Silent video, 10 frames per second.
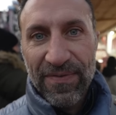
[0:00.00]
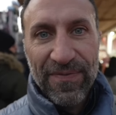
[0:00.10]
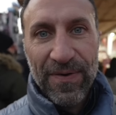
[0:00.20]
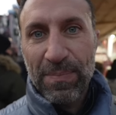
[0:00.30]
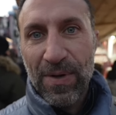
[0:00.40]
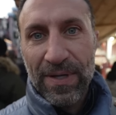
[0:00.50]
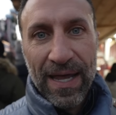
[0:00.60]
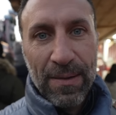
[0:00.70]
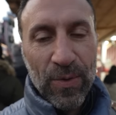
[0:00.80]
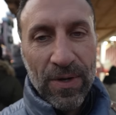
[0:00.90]
football
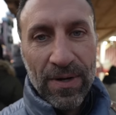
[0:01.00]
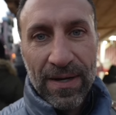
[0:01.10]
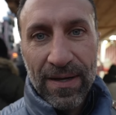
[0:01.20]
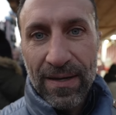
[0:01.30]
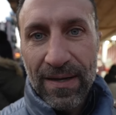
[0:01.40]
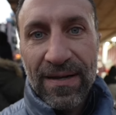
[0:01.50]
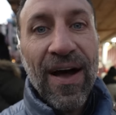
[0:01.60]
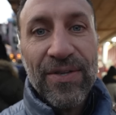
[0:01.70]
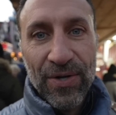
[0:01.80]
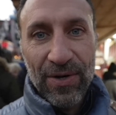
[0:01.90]
game or a
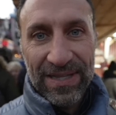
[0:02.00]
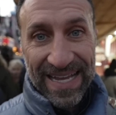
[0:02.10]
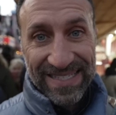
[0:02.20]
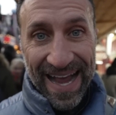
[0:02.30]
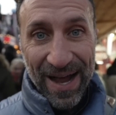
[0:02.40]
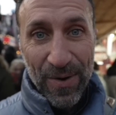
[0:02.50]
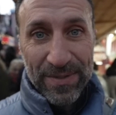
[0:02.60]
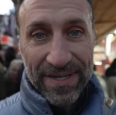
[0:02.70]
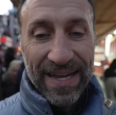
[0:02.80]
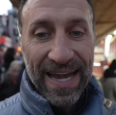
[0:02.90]
concert lets out
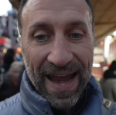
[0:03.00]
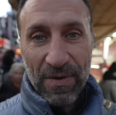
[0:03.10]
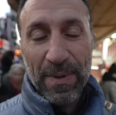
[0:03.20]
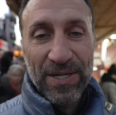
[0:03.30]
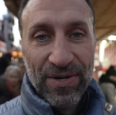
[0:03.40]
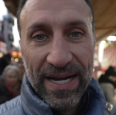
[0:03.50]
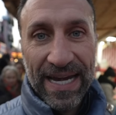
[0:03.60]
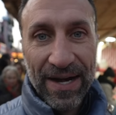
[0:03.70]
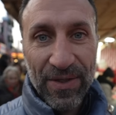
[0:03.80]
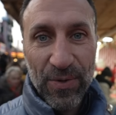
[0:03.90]
and everybody's trying to get
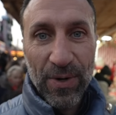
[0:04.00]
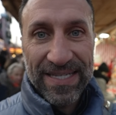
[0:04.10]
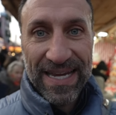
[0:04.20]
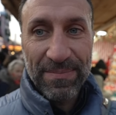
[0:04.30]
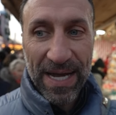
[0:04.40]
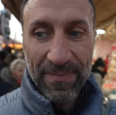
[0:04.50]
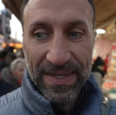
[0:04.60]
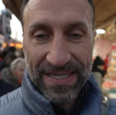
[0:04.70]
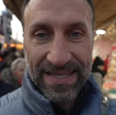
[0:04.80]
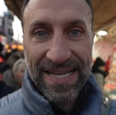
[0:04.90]
out of the door at the same time.
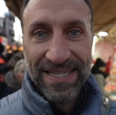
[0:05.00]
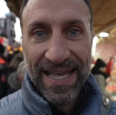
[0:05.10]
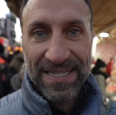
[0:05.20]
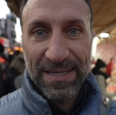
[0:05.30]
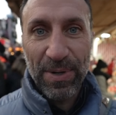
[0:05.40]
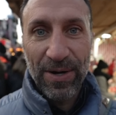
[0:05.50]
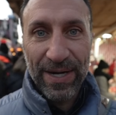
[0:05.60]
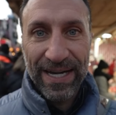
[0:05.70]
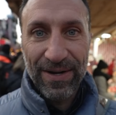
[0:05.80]
That's, that's the part right